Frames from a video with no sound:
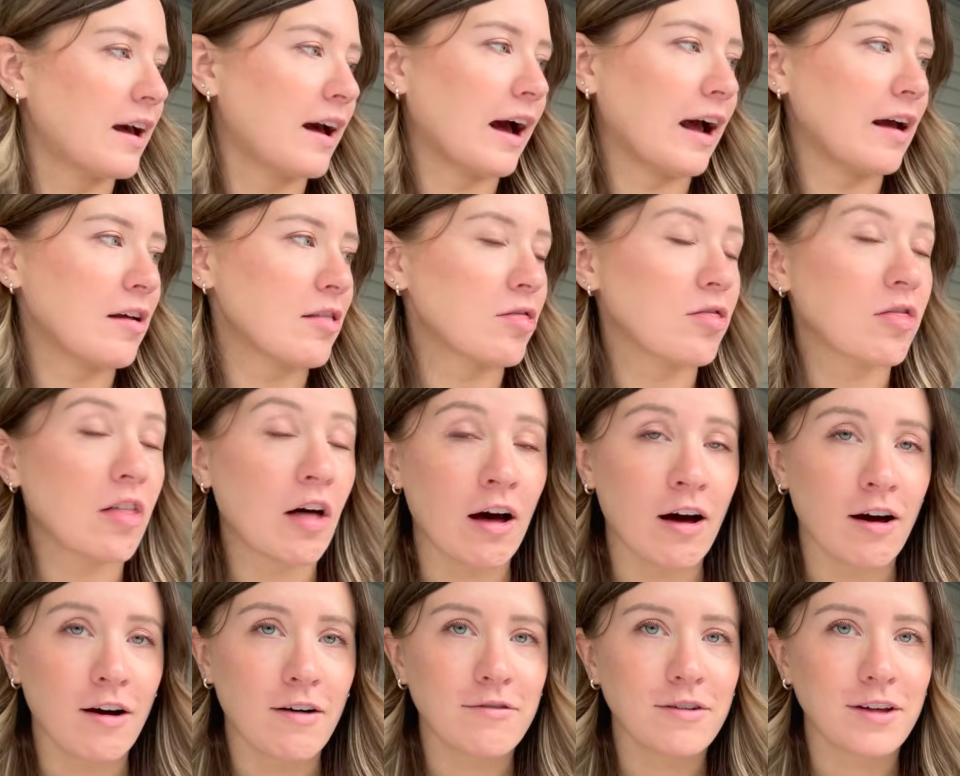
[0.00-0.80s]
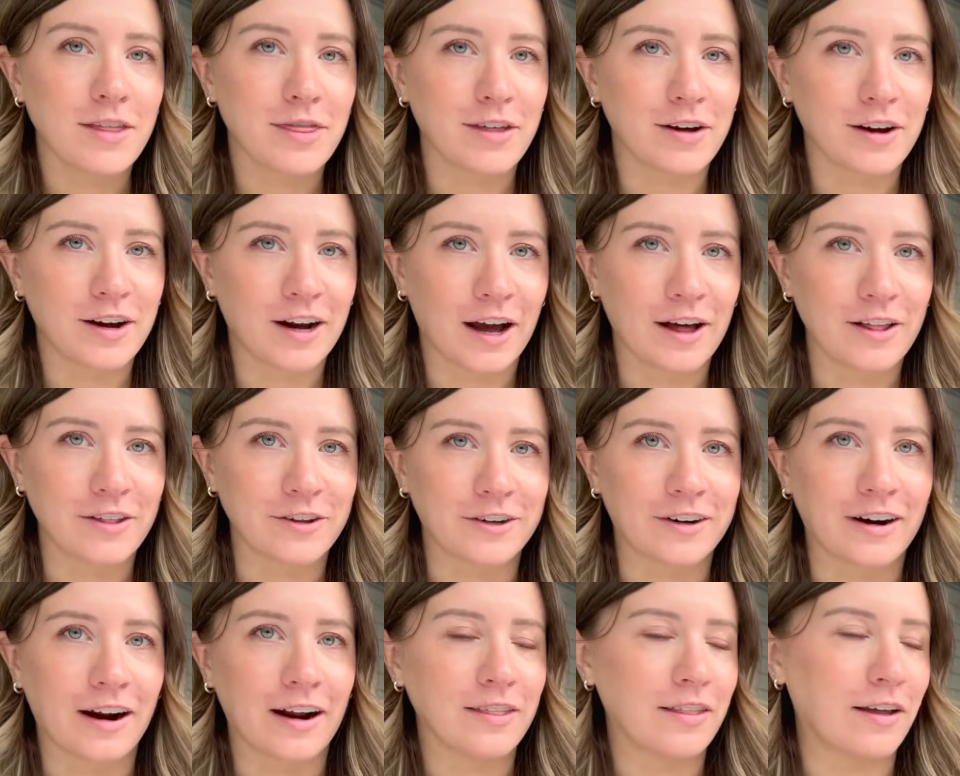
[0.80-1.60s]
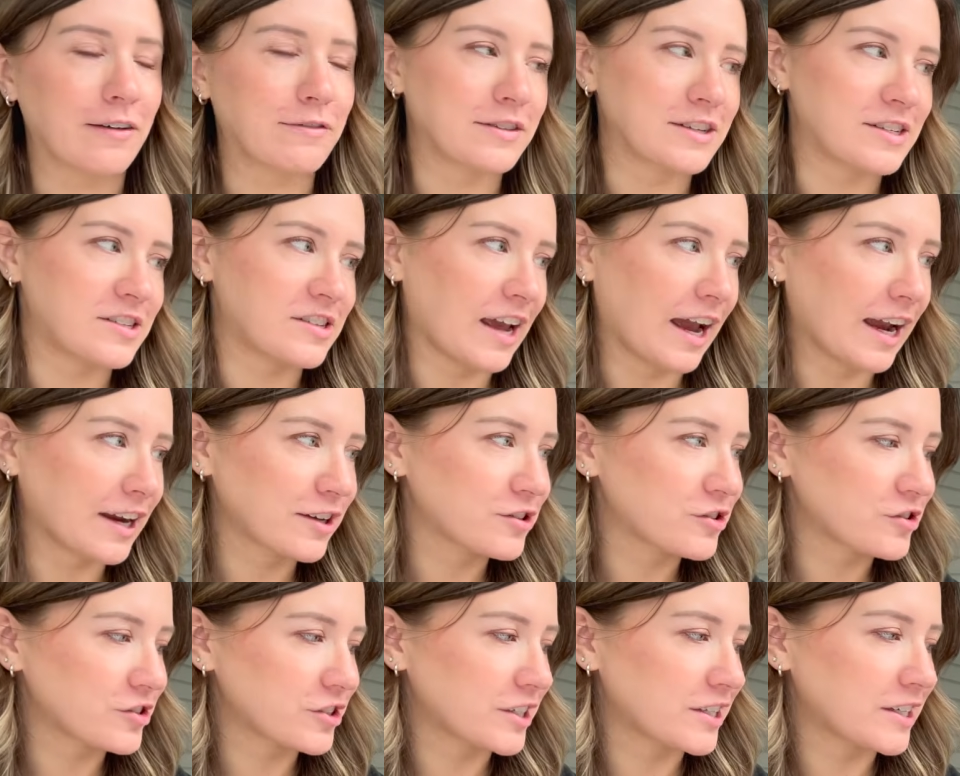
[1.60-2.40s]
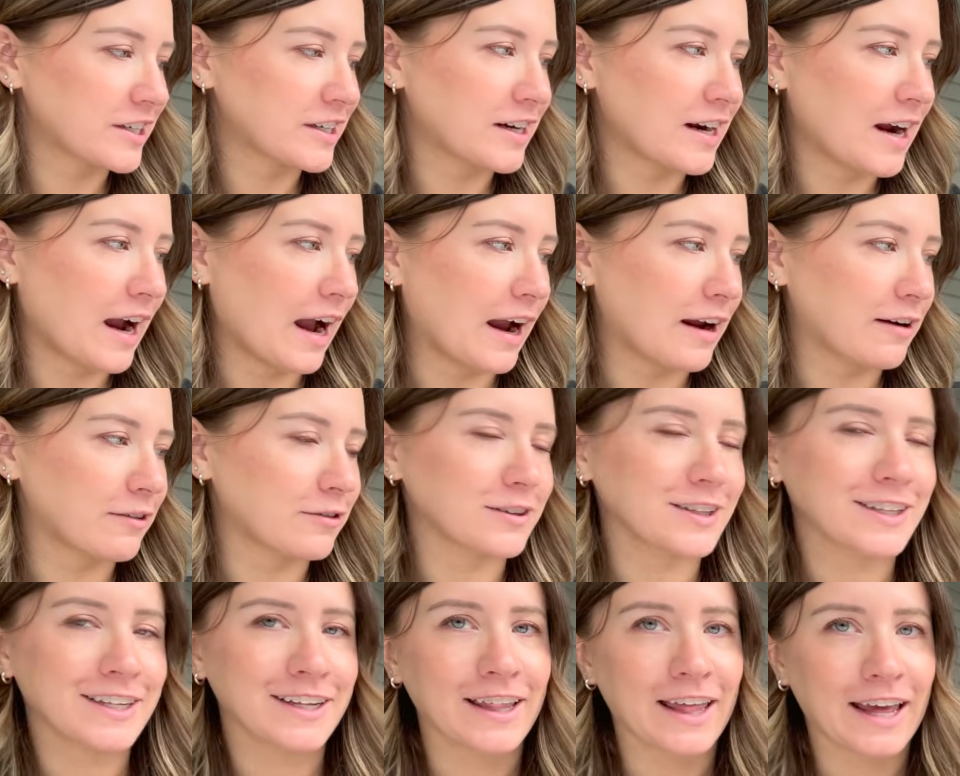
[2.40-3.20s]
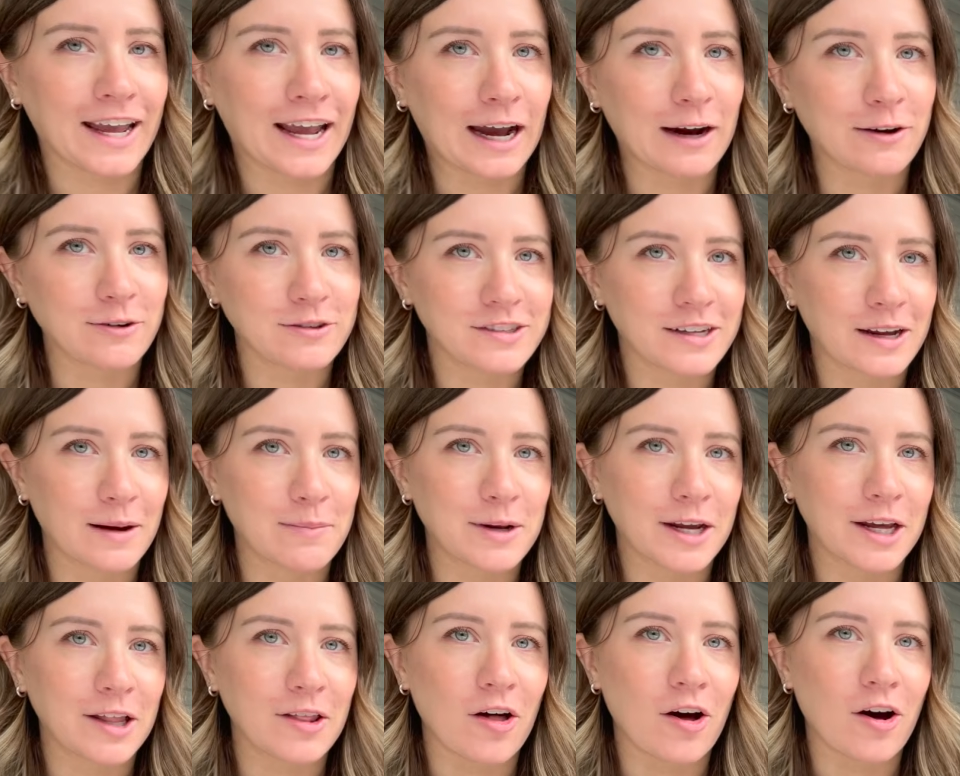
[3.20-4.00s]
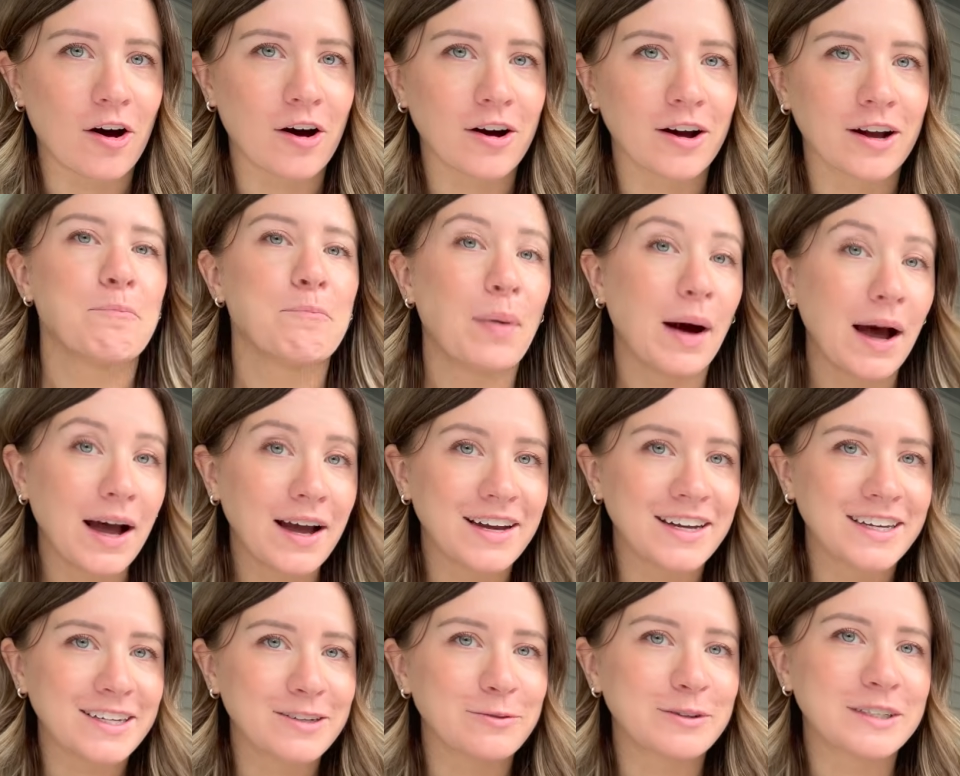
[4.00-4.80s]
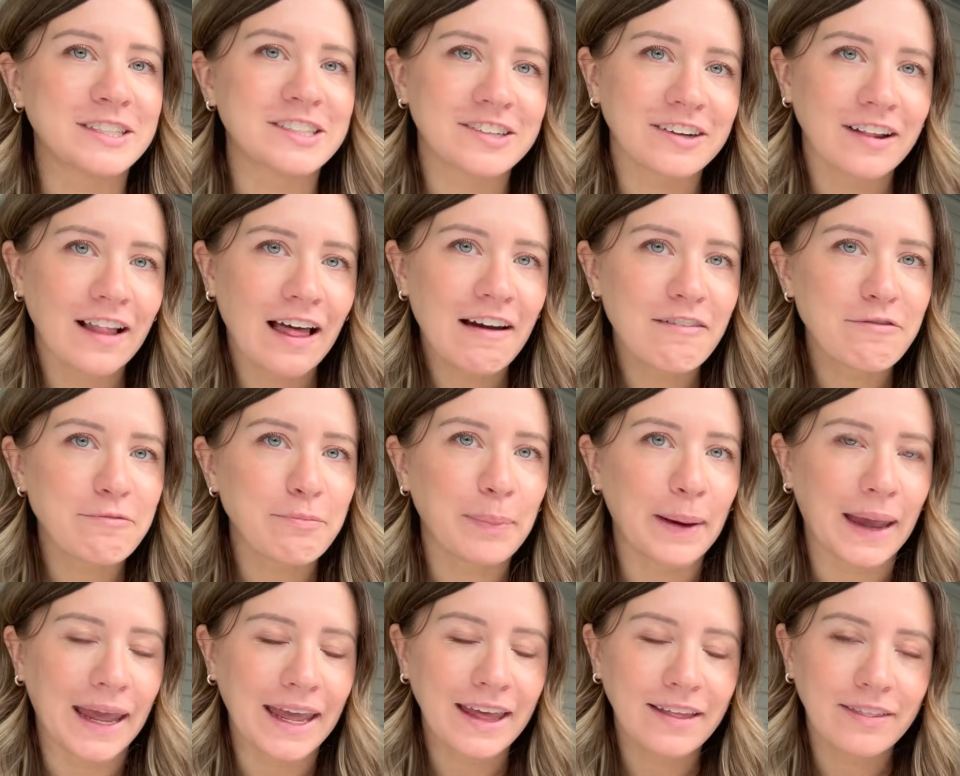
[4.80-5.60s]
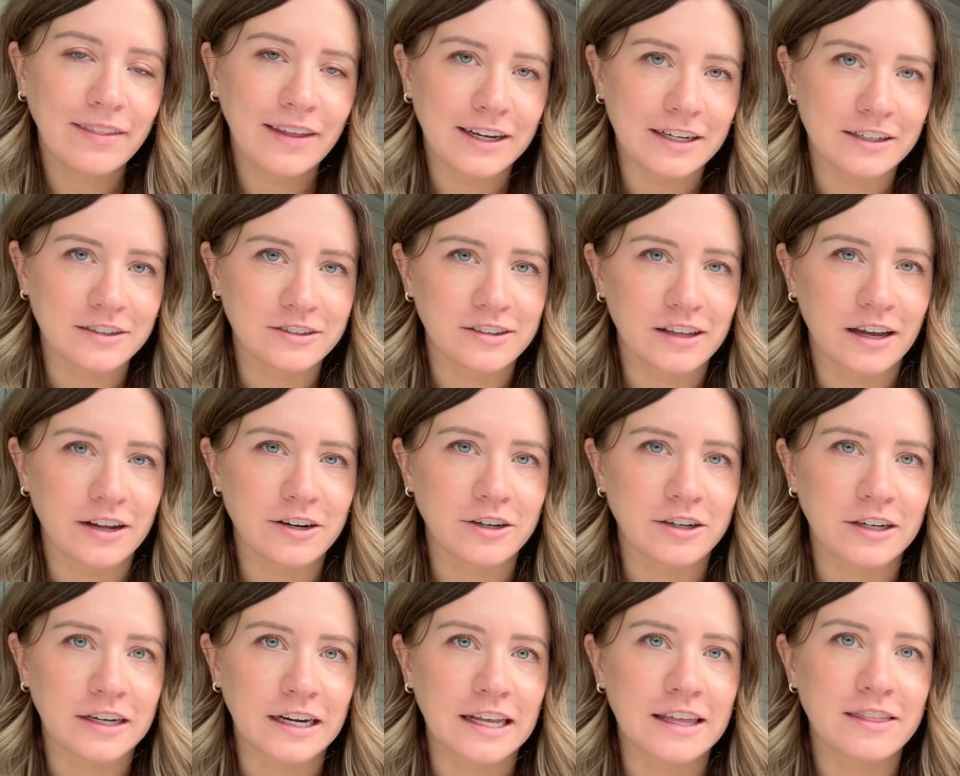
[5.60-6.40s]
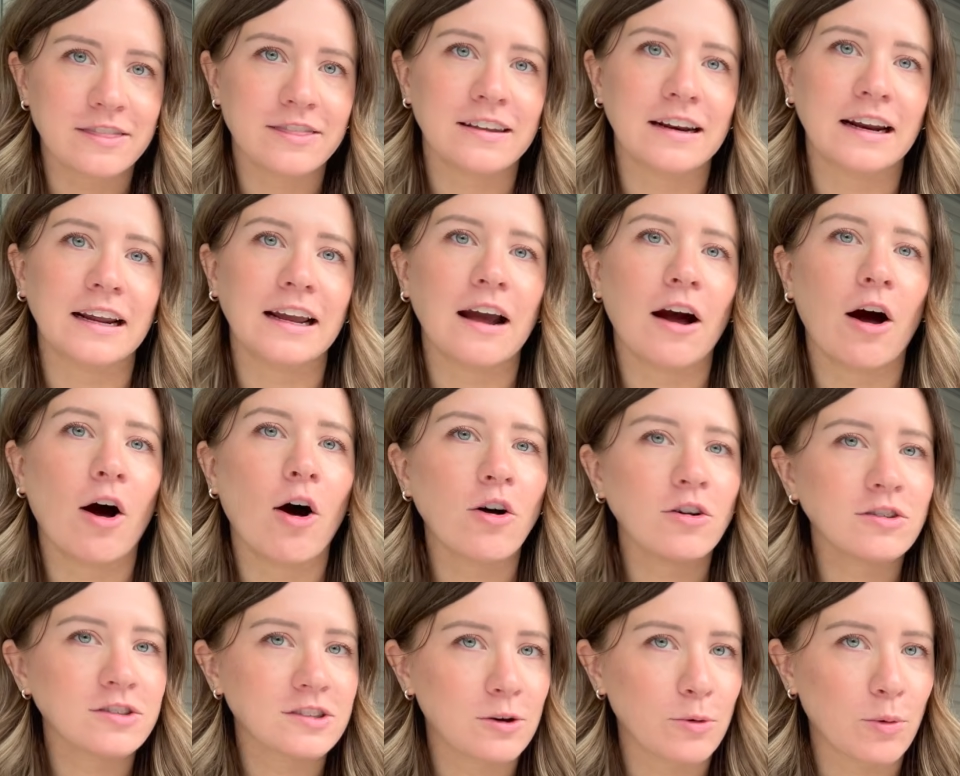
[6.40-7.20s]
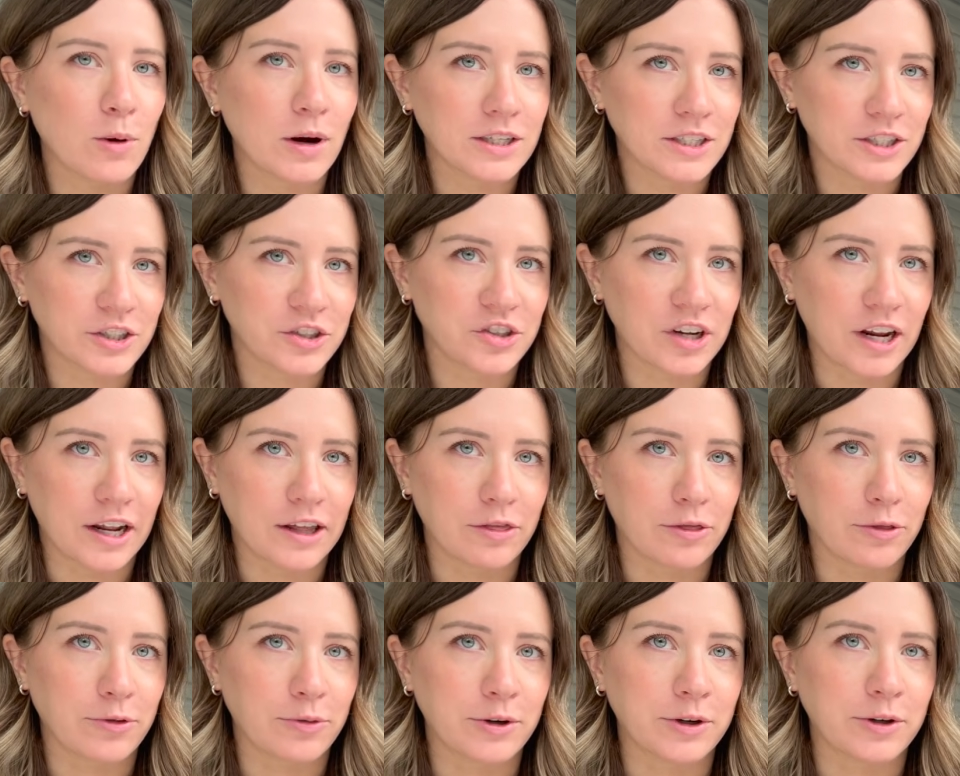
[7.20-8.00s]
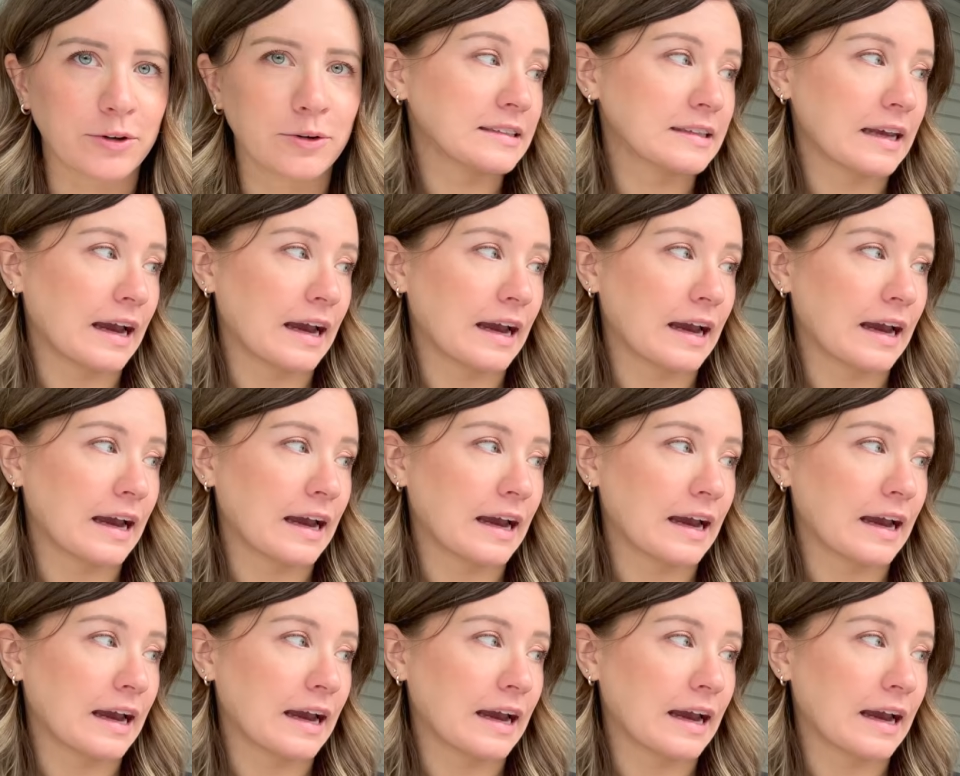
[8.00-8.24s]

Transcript: I love the color, I love the texture, I really like how it's coming along, but we still have paint layers underneath that I also want to shine through.